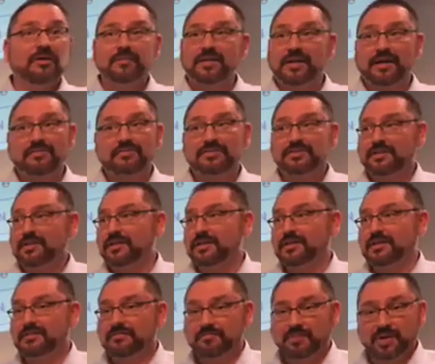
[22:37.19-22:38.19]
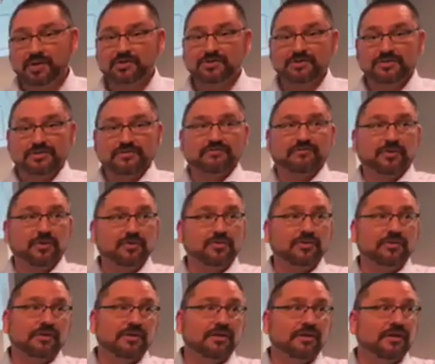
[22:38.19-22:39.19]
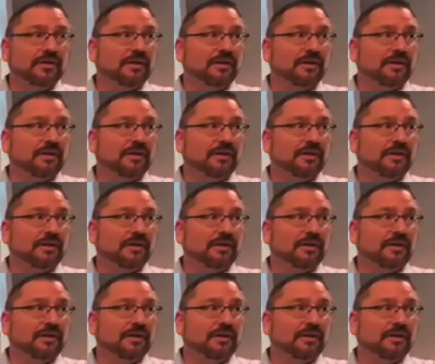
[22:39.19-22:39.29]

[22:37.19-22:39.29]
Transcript: I mean, I've seen pictures of fruit,